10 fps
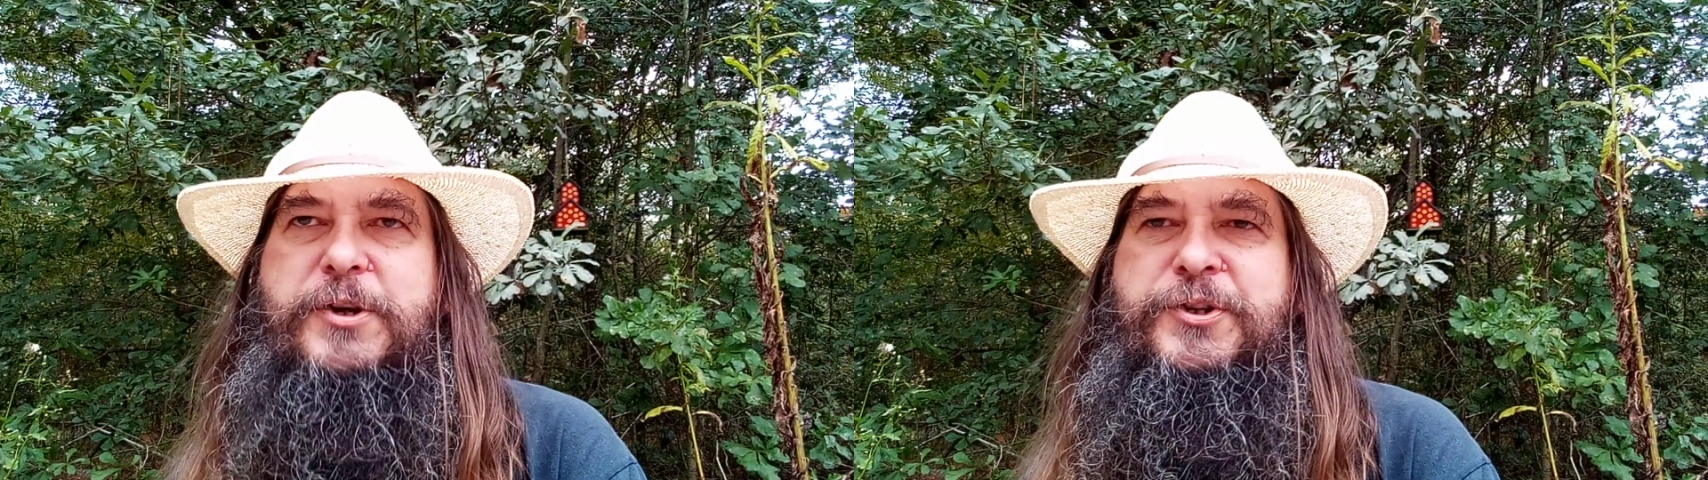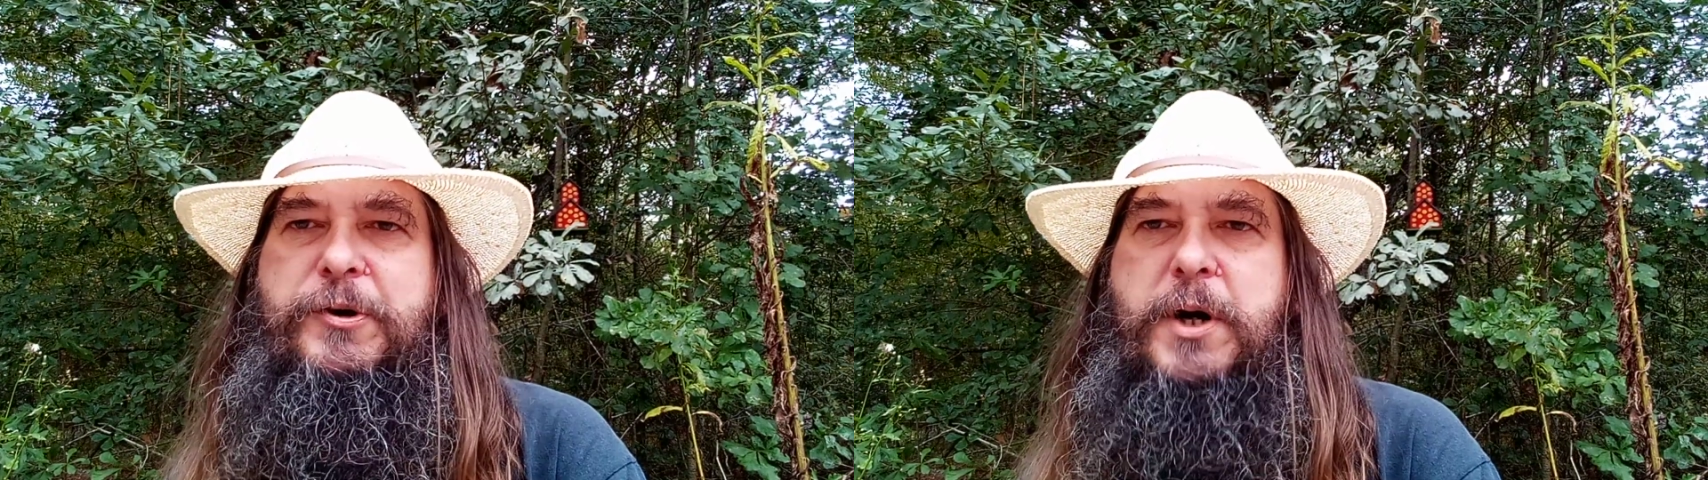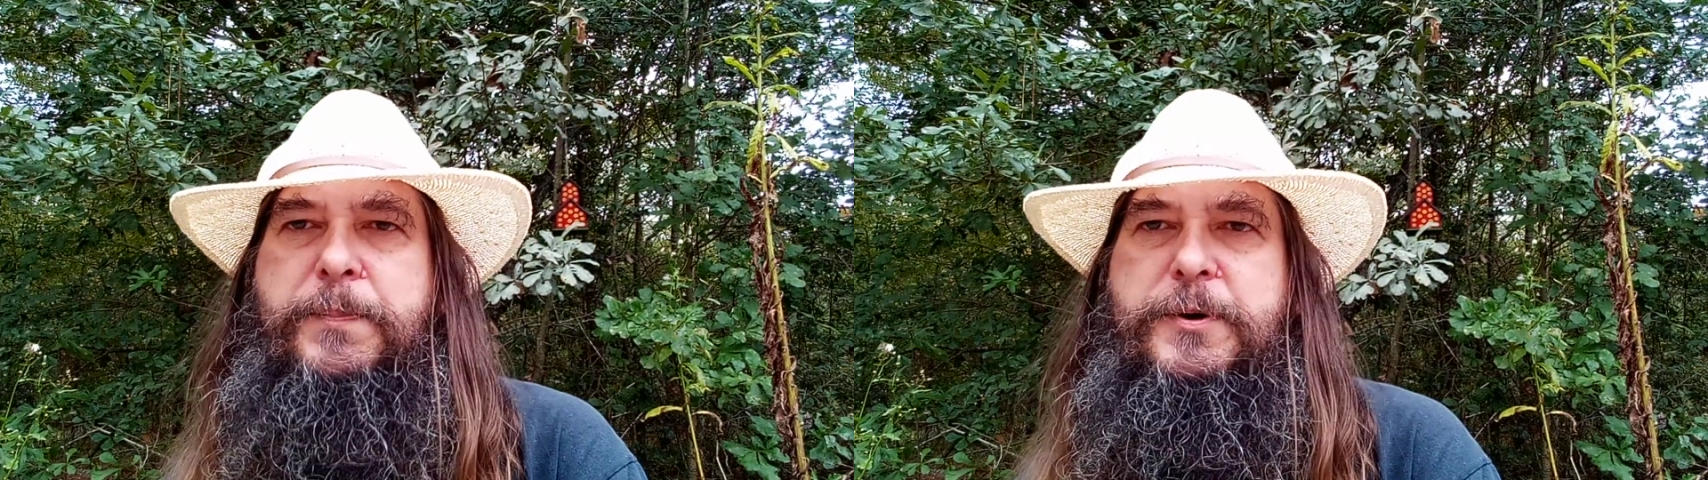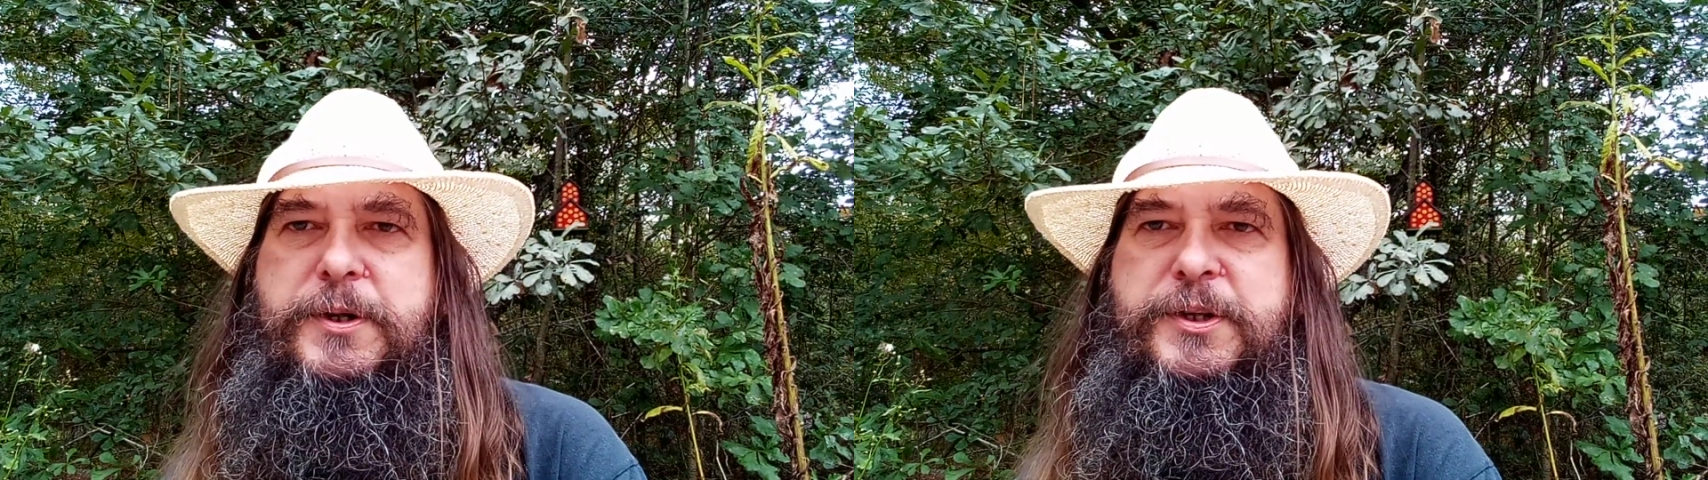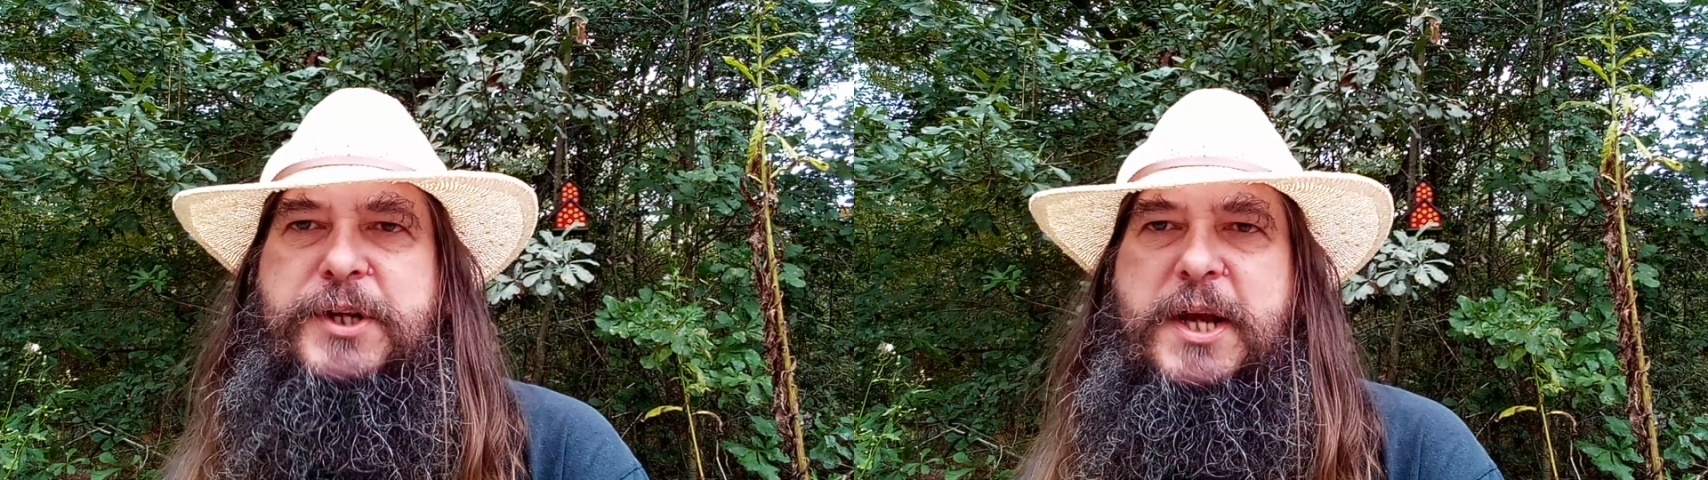So I
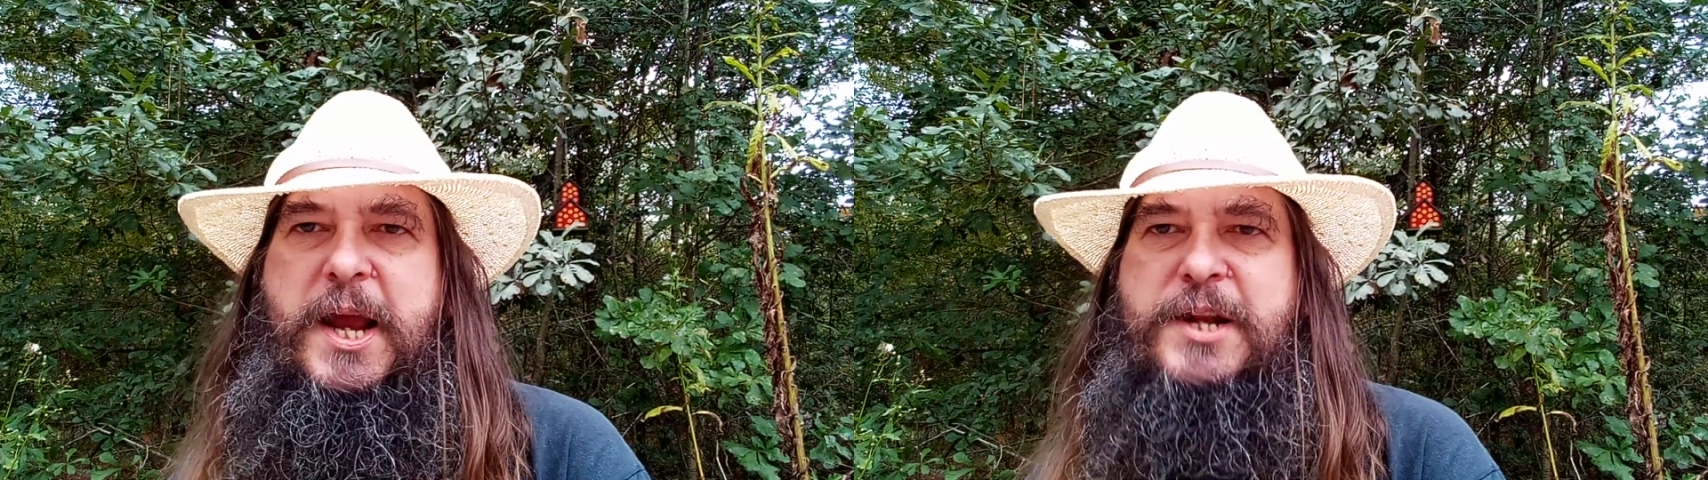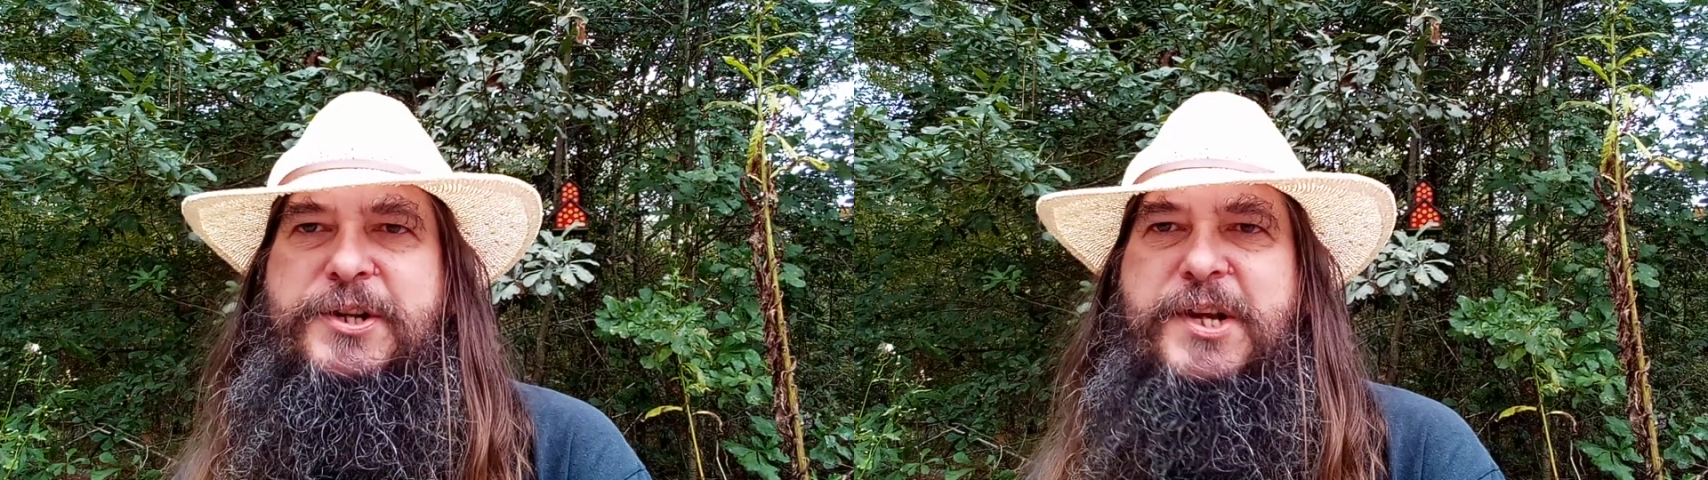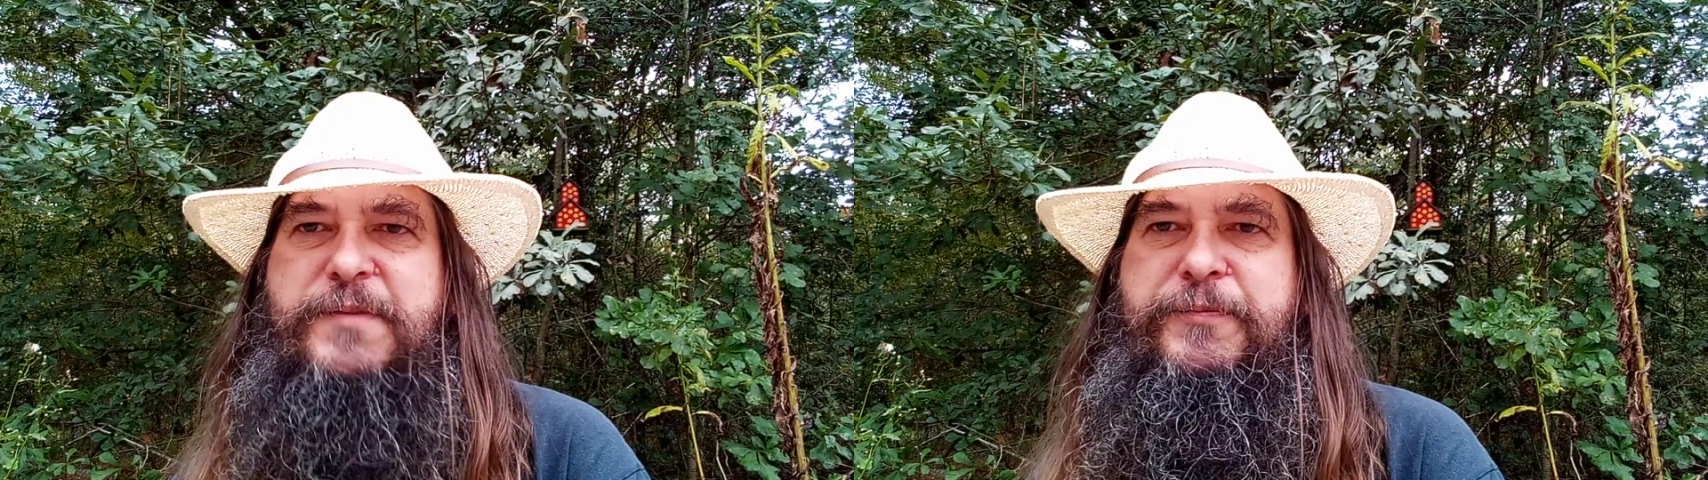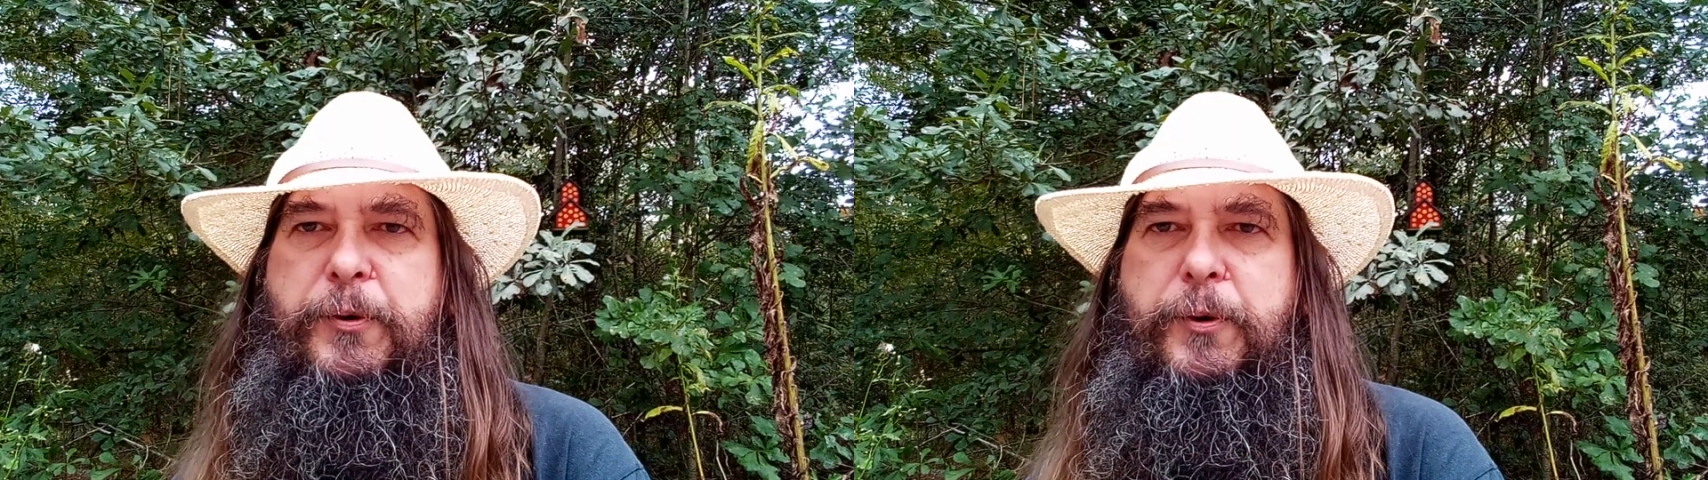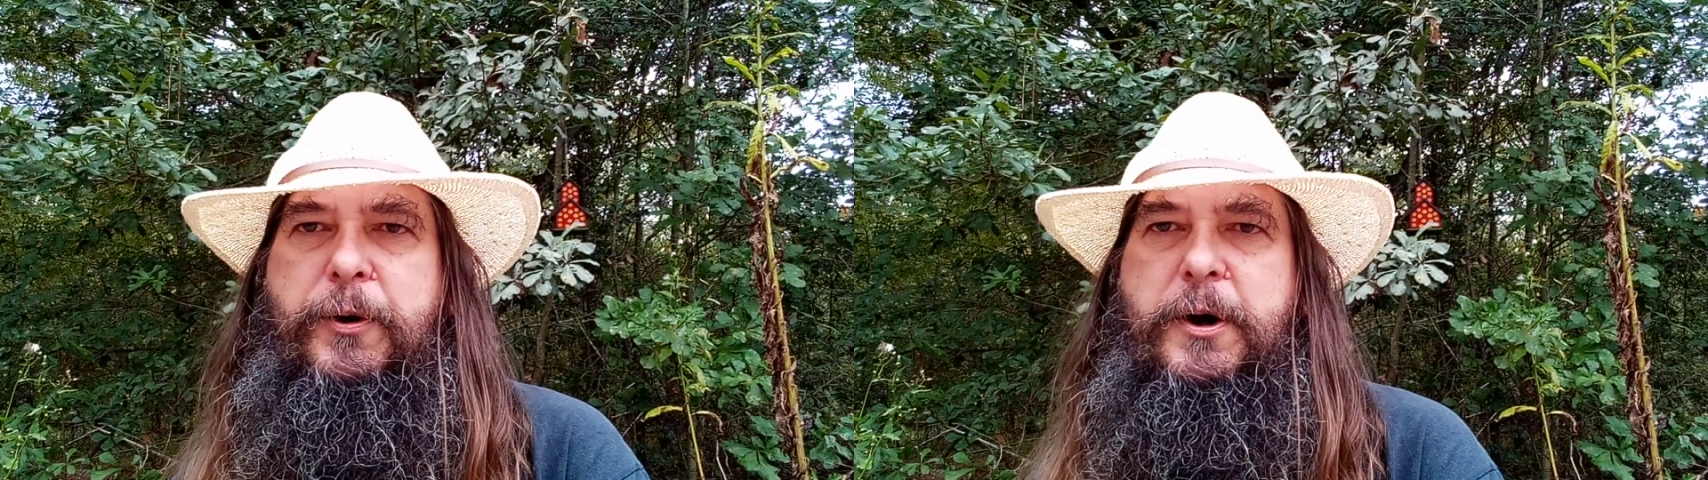put
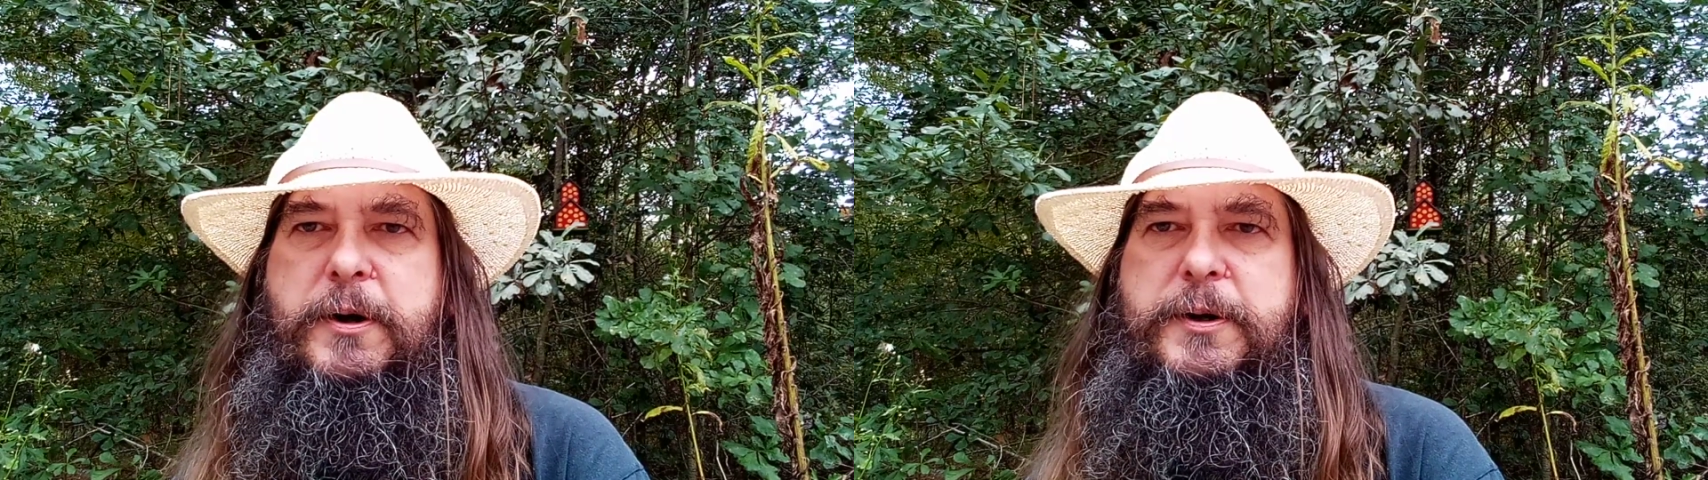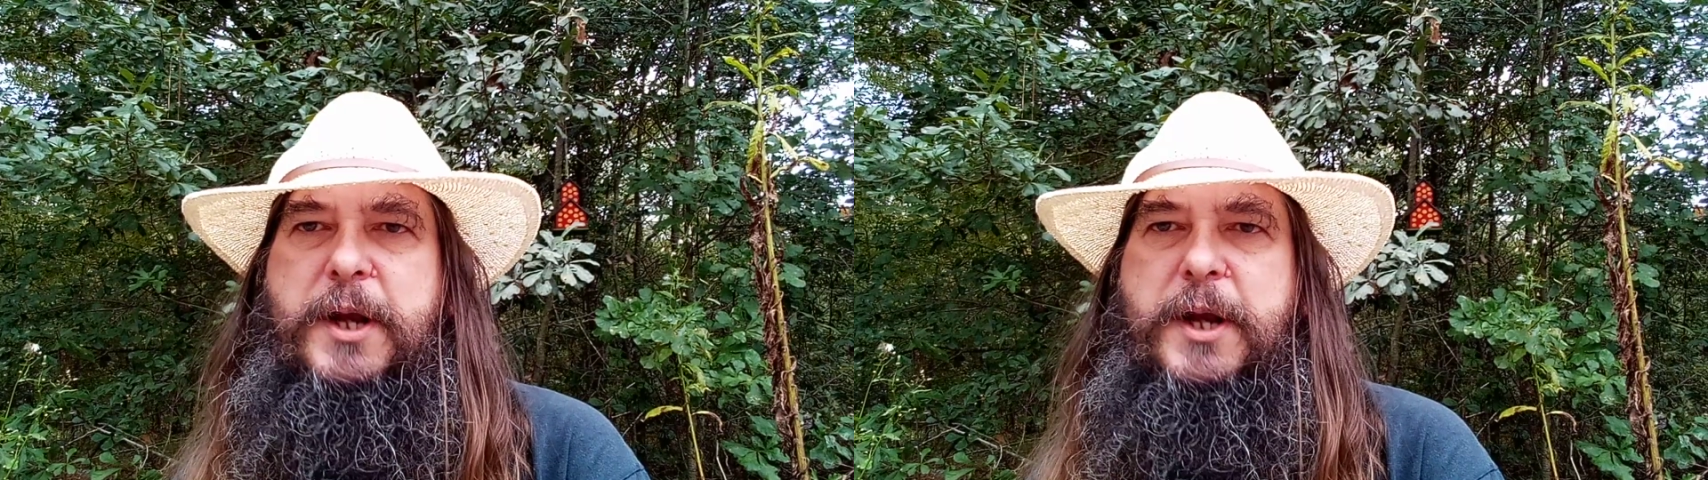NT4 on,